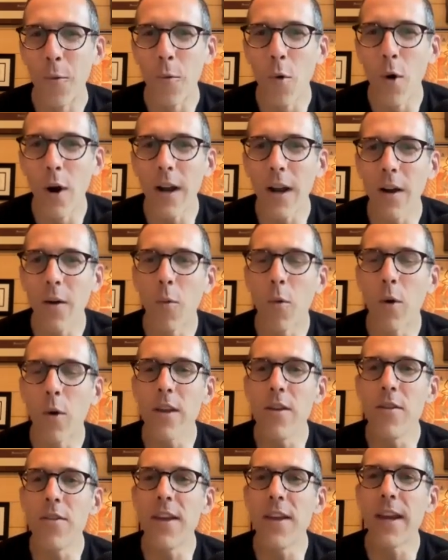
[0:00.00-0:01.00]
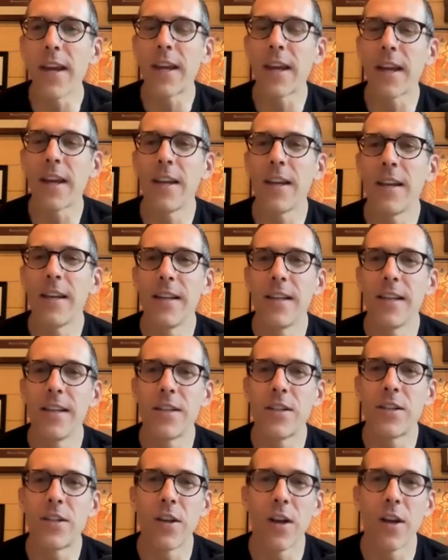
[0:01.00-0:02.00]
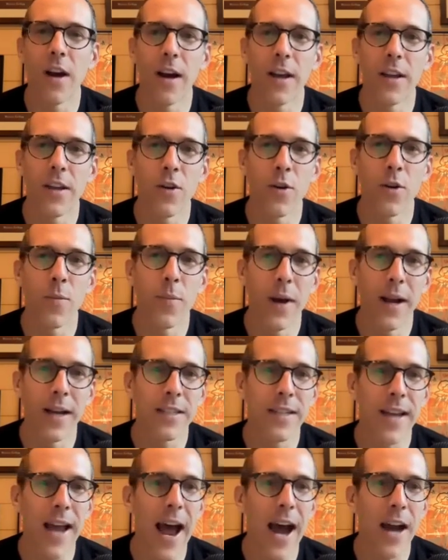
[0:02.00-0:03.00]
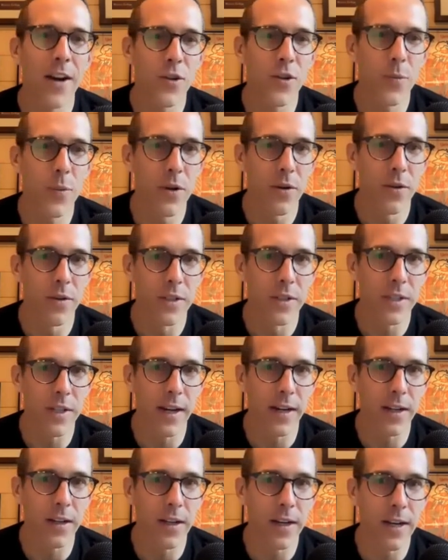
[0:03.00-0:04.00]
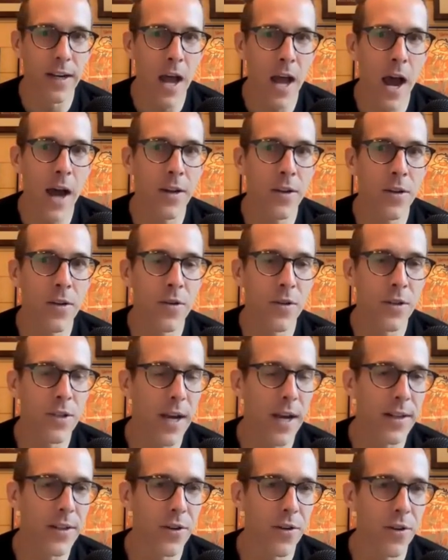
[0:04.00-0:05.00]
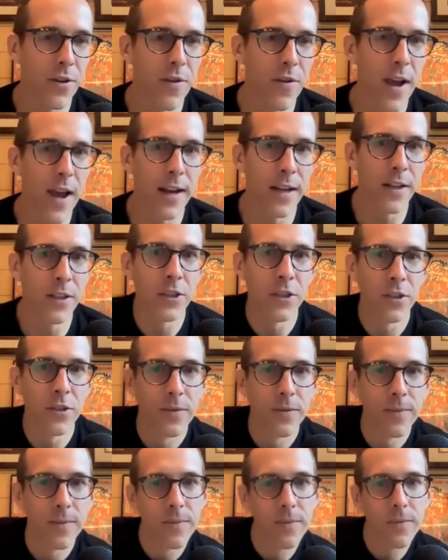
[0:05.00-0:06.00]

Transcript: So. What do you think is your best attribute in cycling, and how do you use that to your advantage?